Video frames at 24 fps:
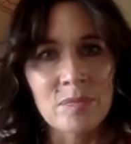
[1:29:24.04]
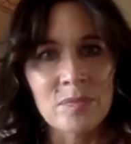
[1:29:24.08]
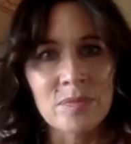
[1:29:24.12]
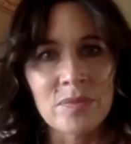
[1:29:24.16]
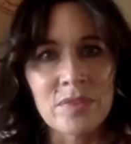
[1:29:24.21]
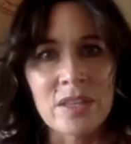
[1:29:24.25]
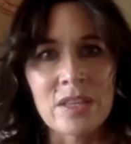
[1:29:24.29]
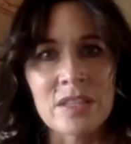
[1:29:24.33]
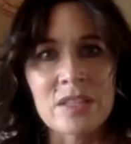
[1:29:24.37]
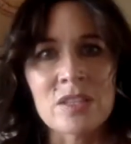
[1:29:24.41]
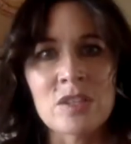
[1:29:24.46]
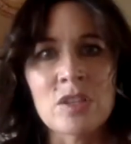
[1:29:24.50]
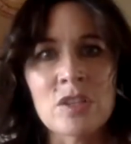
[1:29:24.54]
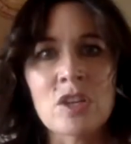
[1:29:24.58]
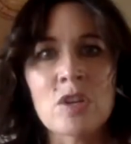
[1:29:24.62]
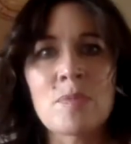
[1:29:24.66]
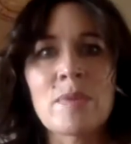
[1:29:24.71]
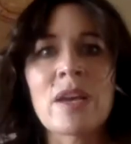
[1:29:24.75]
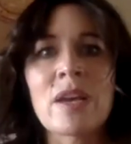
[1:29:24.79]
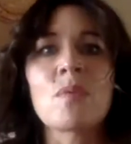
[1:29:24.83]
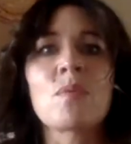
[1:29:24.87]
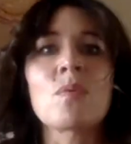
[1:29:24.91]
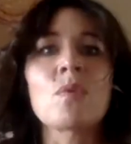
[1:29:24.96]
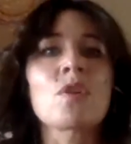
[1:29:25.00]
It's not
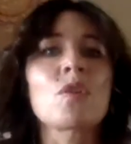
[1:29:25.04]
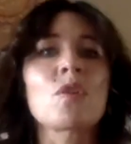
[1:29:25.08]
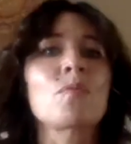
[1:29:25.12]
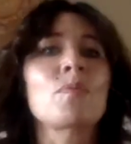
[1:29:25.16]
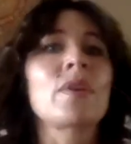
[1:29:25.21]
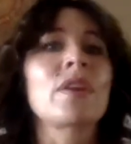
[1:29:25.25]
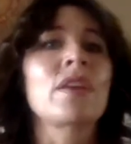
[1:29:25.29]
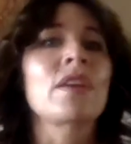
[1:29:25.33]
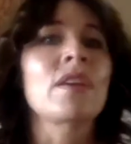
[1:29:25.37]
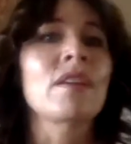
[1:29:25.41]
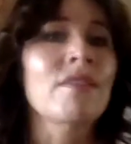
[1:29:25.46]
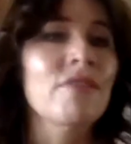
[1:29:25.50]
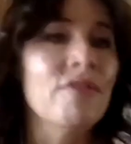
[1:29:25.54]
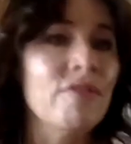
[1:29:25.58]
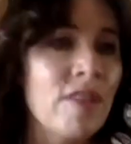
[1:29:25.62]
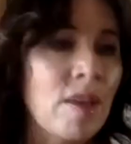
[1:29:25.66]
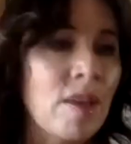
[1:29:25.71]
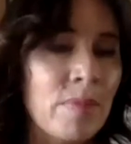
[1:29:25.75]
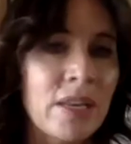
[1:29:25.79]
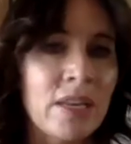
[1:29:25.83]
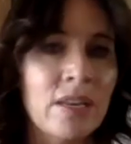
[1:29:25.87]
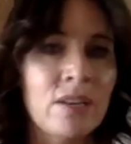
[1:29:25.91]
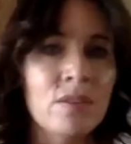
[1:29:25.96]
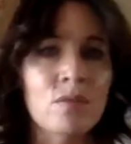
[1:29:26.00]
about water being
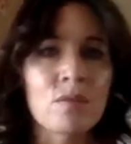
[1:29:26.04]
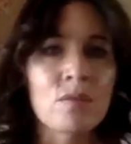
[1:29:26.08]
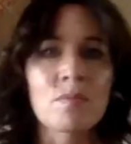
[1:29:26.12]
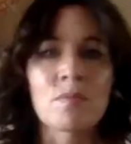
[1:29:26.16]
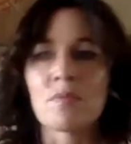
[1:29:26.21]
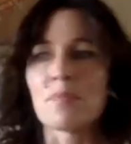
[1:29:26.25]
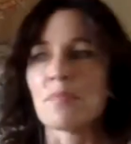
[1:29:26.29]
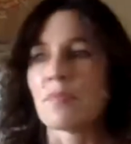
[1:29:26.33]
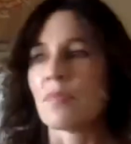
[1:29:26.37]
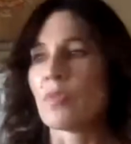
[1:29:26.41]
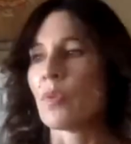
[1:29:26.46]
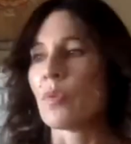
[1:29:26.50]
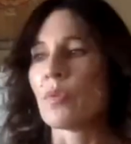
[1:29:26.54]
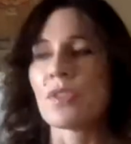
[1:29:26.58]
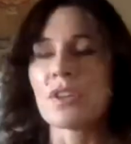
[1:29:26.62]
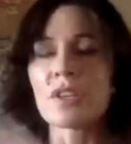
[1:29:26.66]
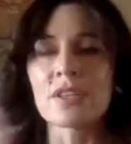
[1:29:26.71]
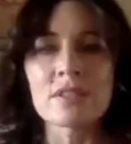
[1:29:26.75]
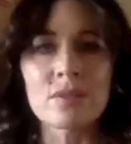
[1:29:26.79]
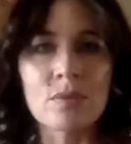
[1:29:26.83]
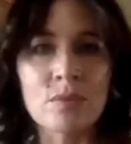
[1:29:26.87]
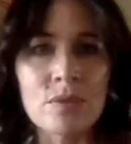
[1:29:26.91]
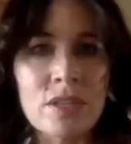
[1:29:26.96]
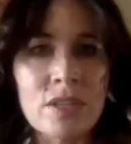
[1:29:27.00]
feminine or, or
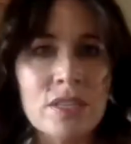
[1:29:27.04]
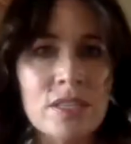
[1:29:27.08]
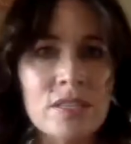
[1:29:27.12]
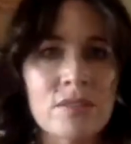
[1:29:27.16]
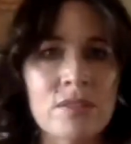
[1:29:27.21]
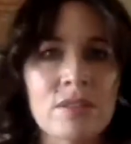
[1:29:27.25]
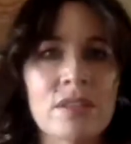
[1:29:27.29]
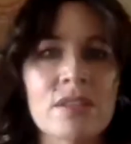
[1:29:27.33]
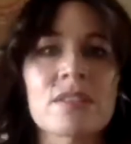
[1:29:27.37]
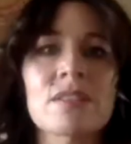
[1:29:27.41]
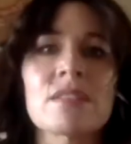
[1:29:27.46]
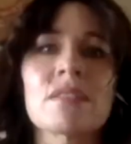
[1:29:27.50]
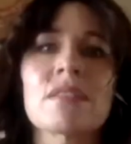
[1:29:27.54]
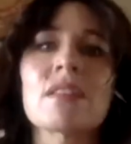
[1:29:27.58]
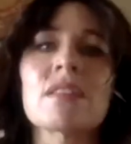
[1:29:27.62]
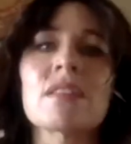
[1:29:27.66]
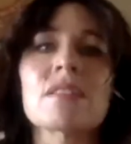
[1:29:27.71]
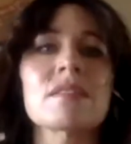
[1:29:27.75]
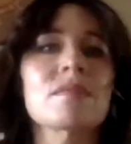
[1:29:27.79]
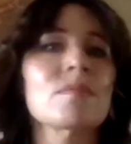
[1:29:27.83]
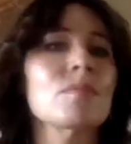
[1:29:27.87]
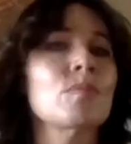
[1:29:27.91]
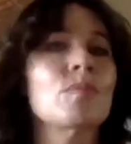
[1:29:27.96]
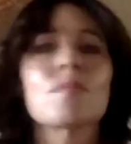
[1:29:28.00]
this or this or this or this.